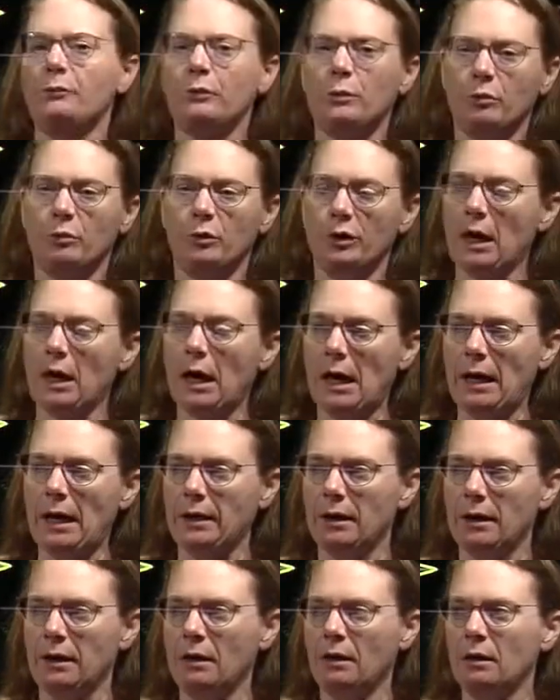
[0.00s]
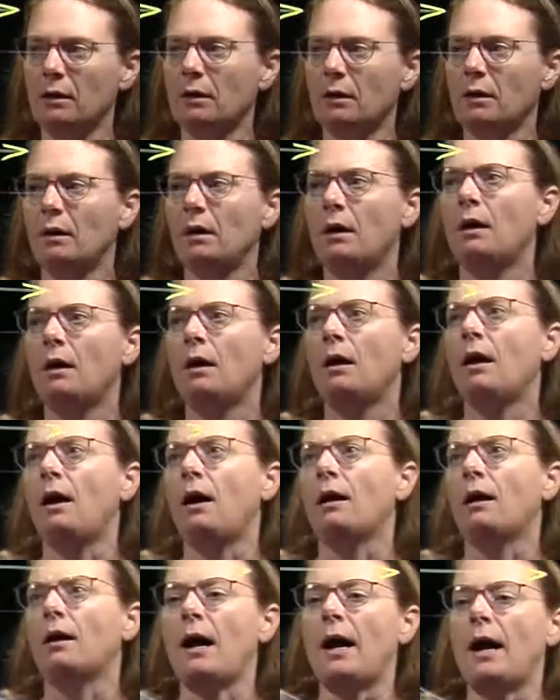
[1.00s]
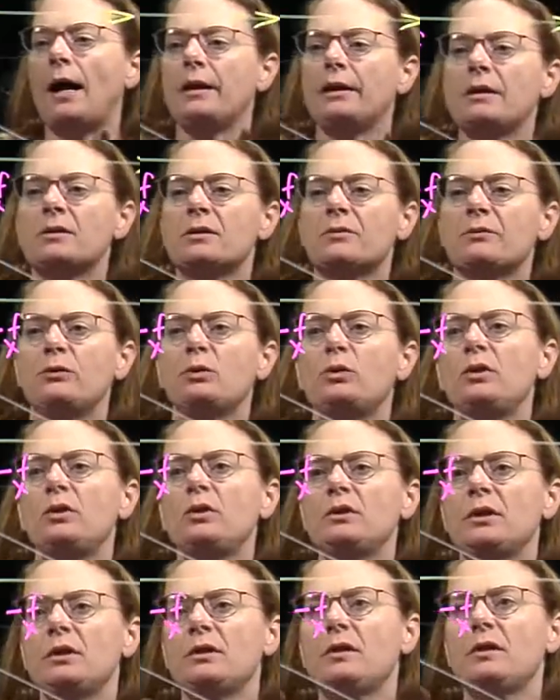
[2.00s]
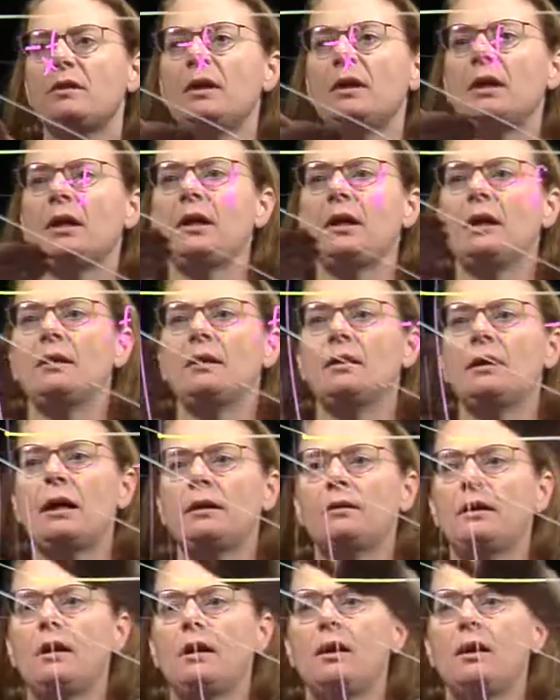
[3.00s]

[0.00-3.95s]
we put our eye here, our eye gets fooled into thinking that they